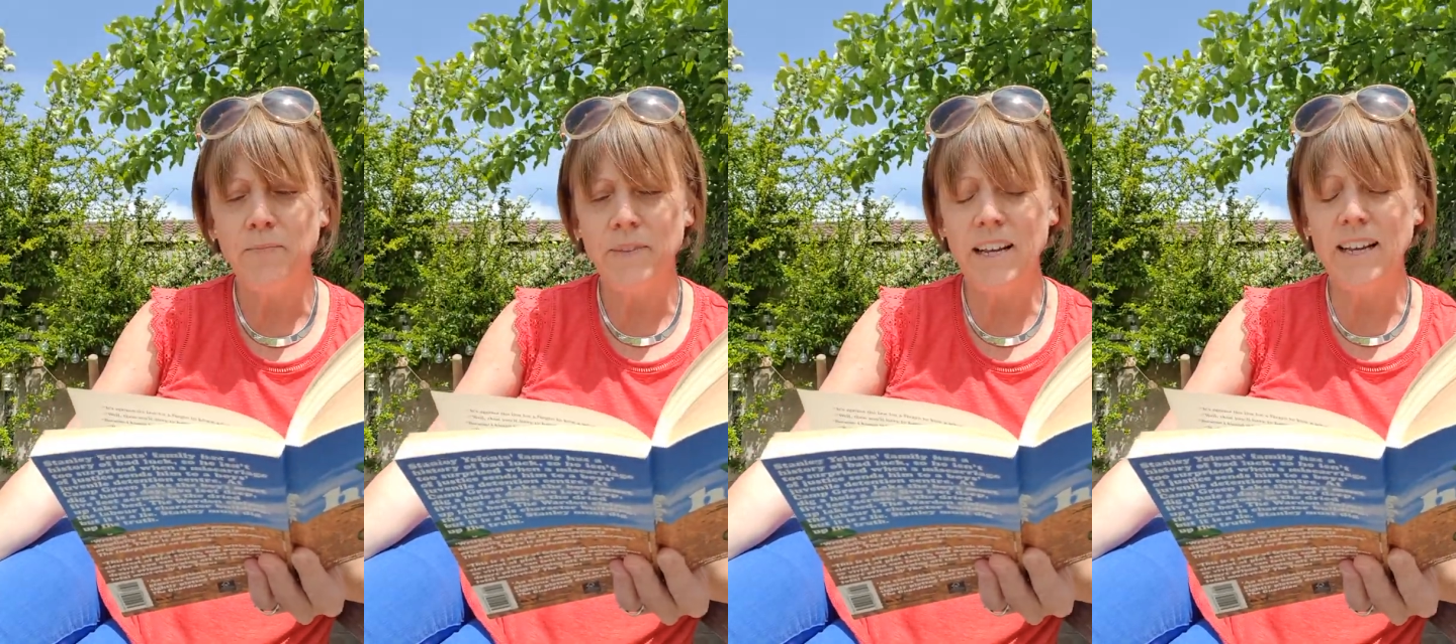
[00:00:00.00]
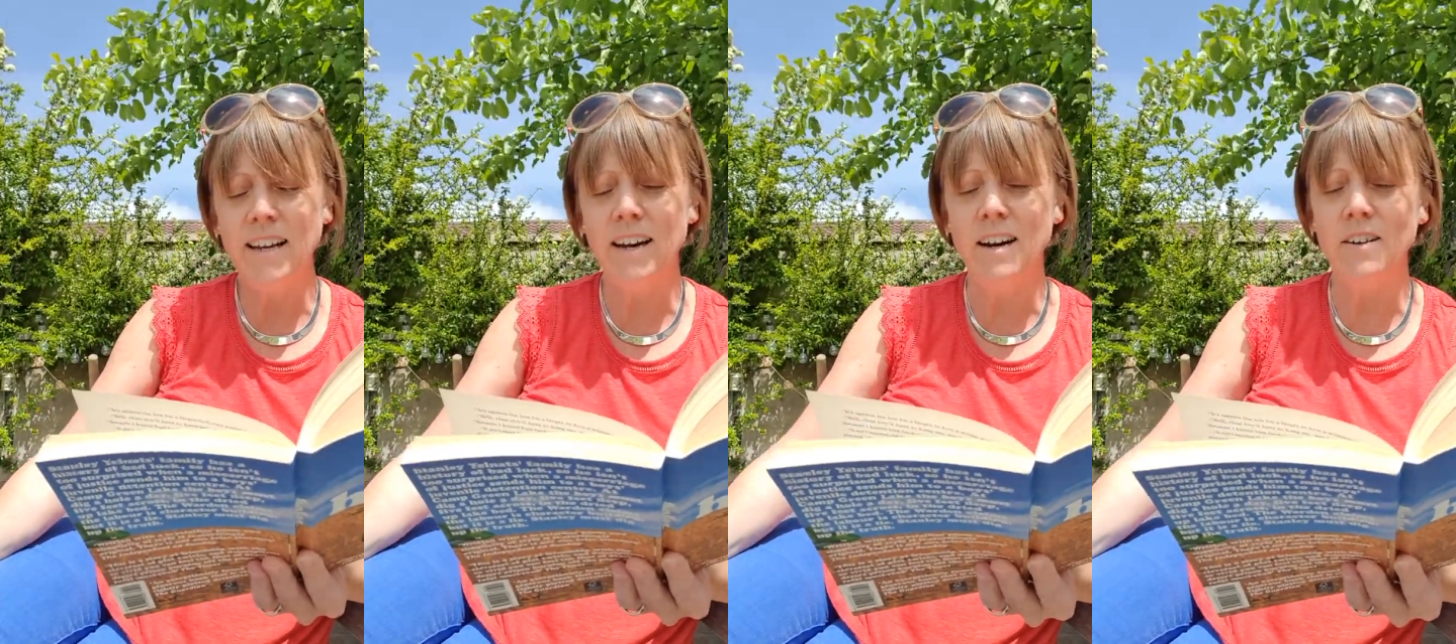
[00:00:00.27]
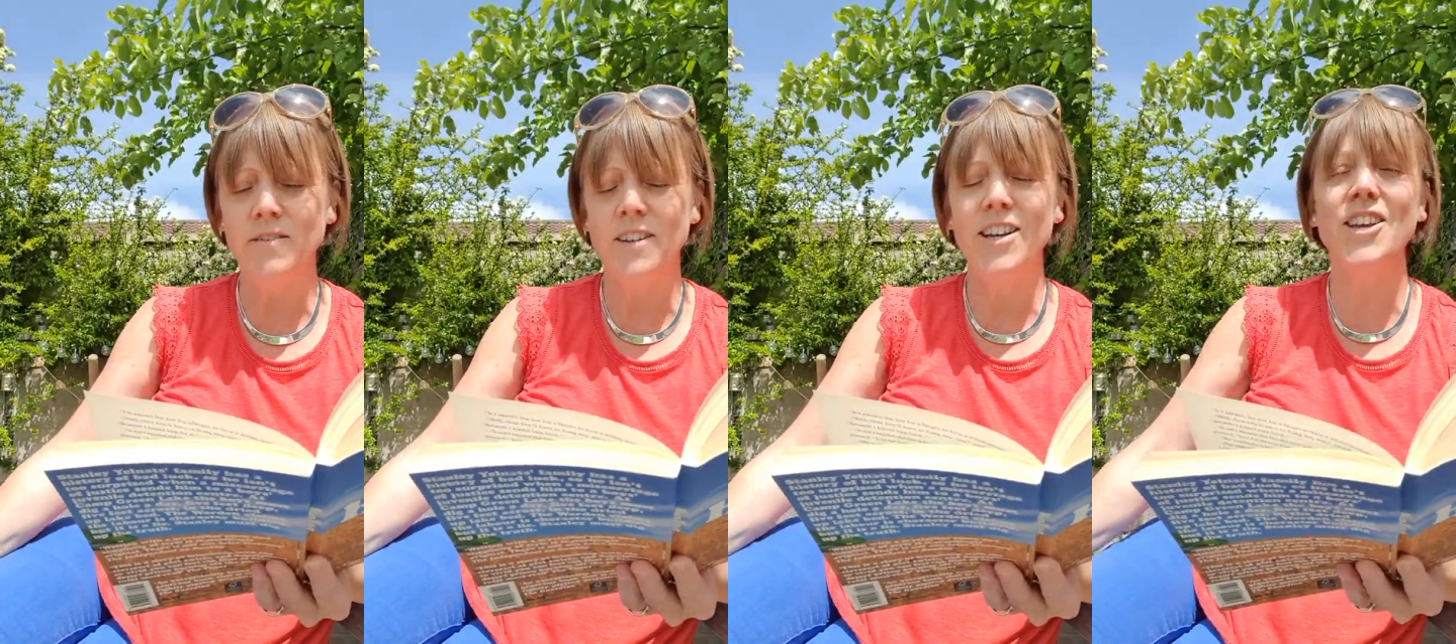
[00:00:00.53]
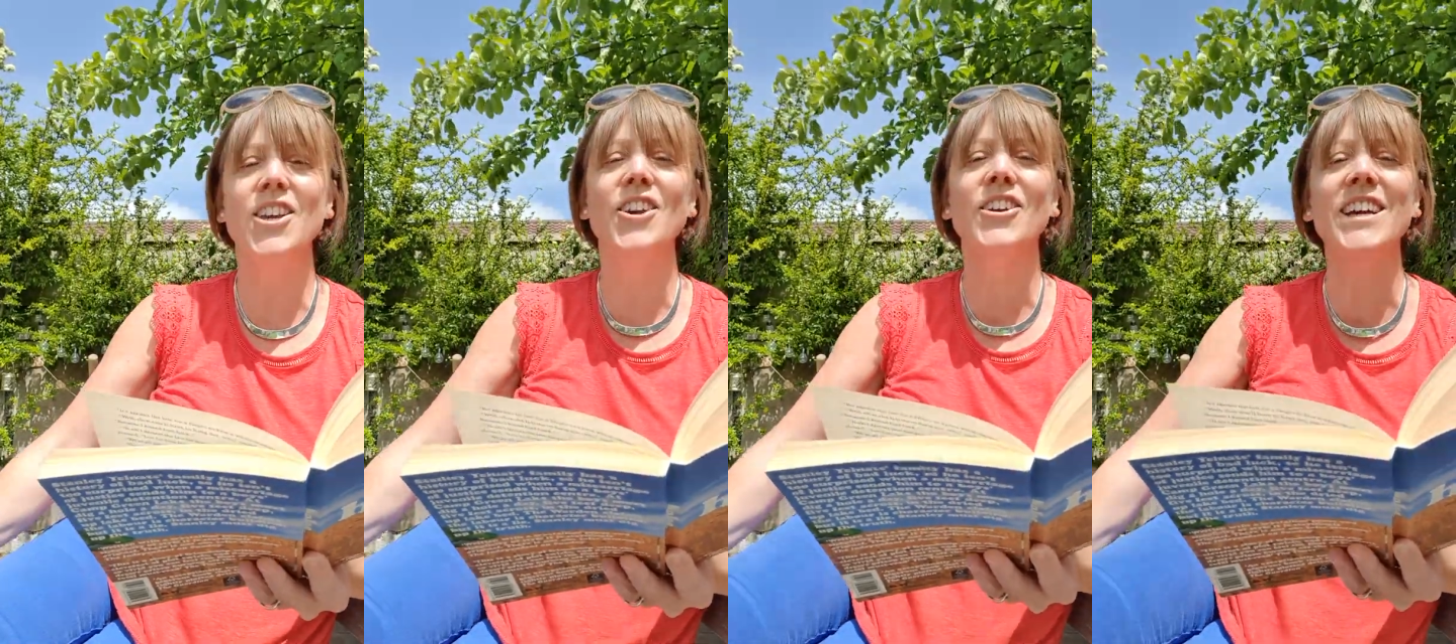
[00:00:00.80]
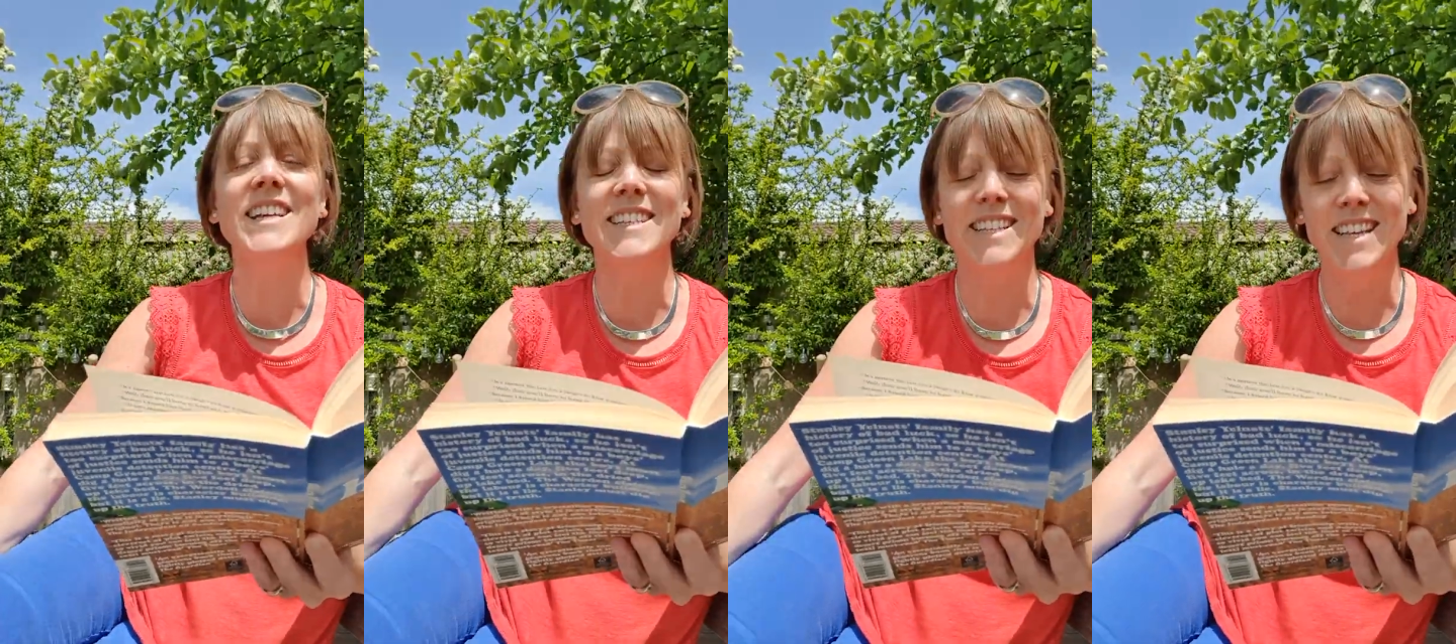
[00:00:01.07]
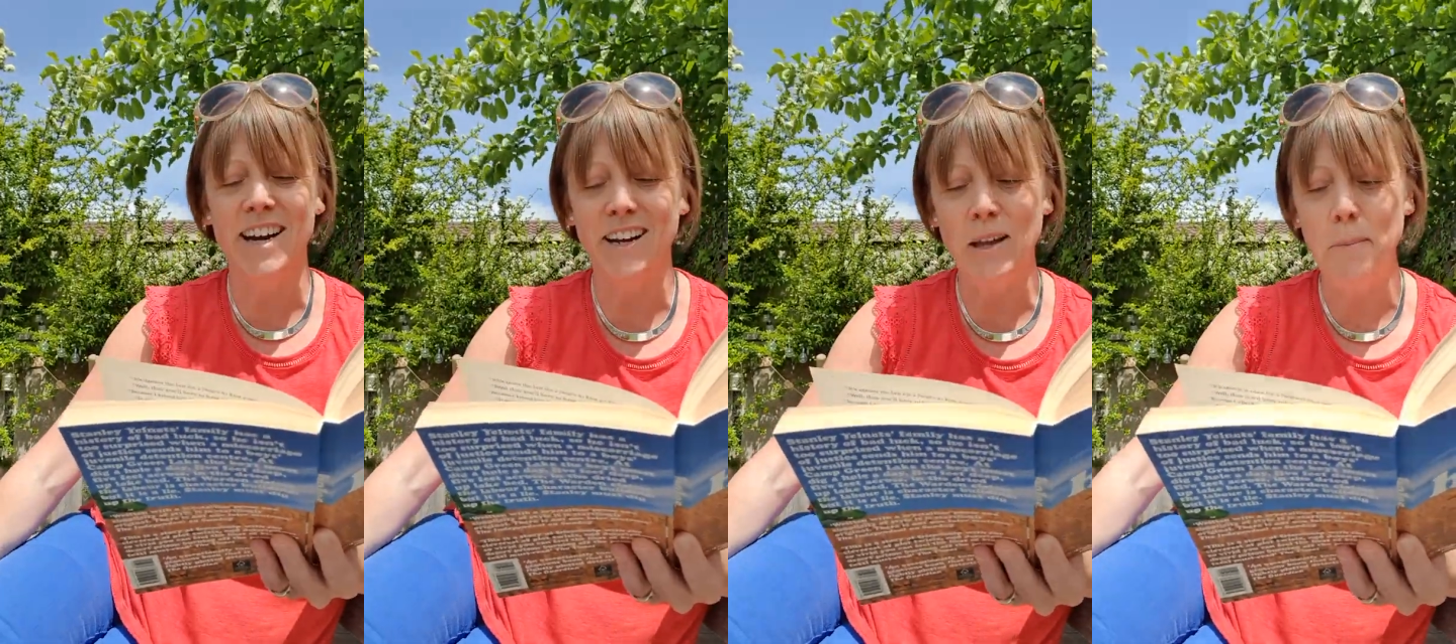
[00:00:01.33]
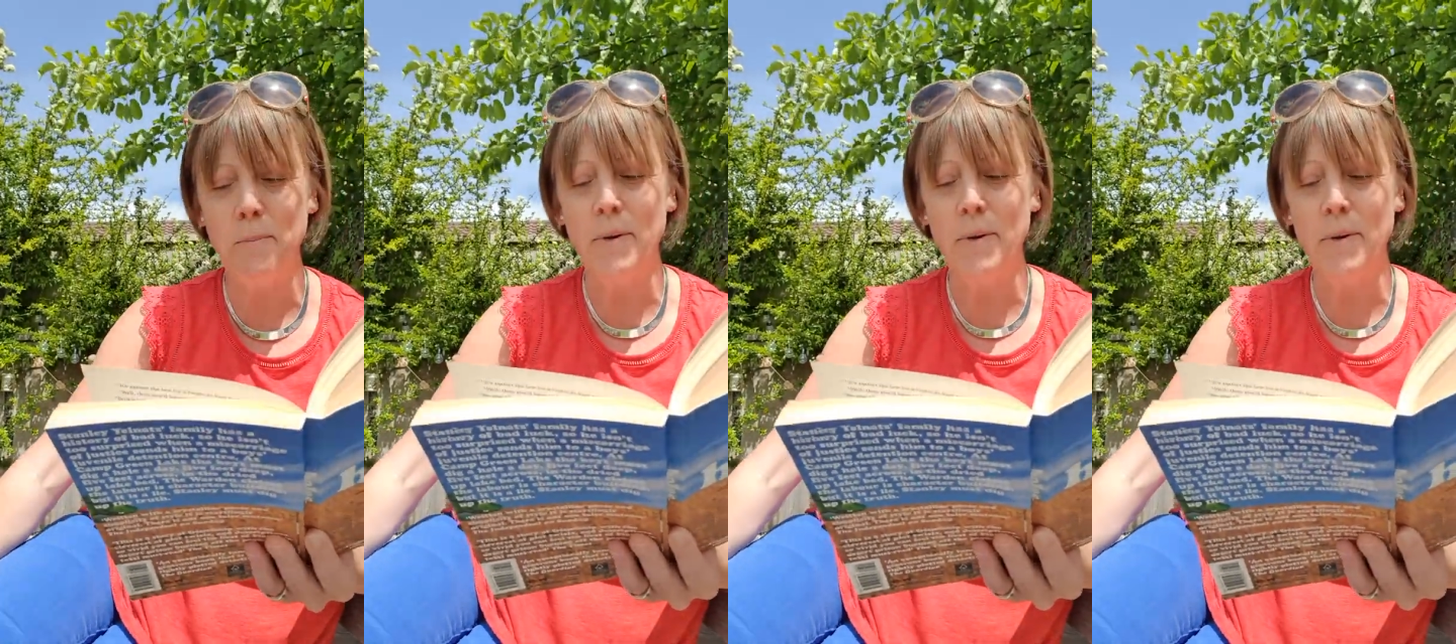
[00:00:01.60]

He laughed. "You kissed the onion